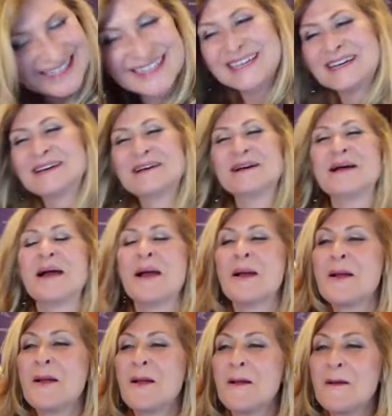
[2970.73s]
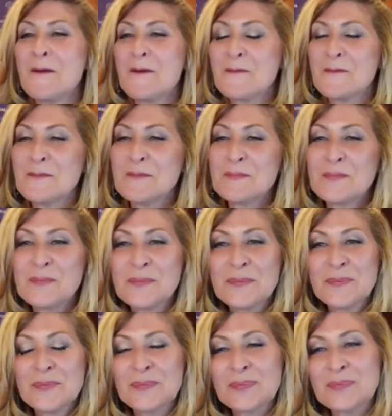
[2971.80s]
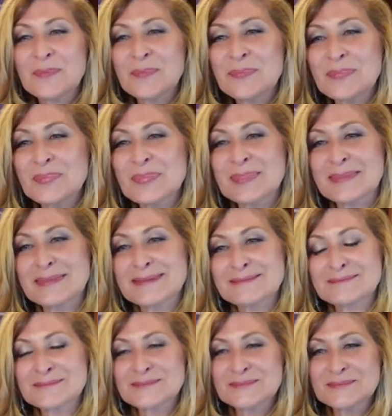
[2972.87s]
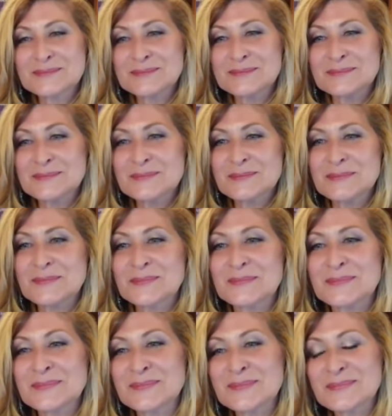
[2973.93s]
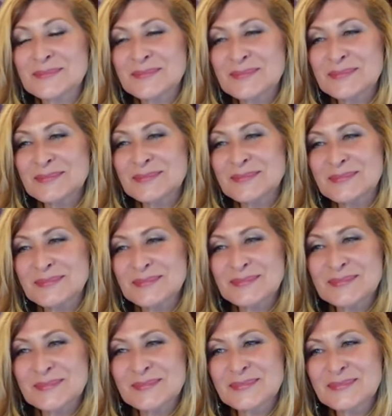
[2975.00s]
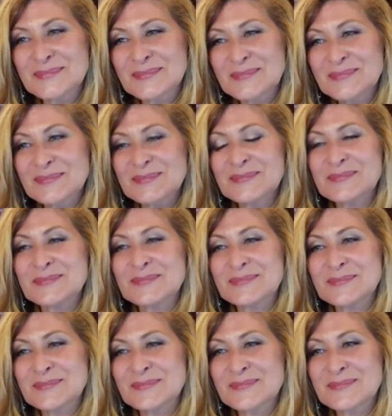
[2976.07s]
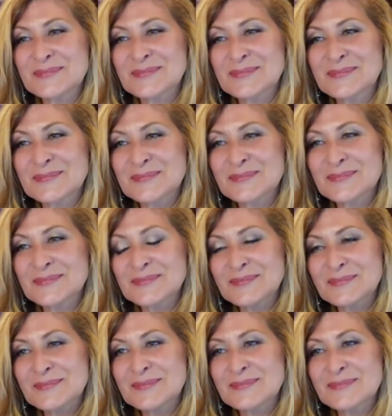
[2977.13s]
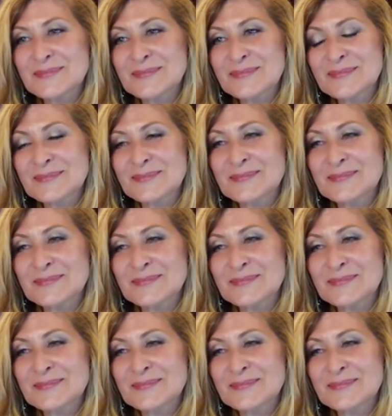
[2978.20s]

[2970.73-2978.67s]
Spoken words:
The person shown says nothing.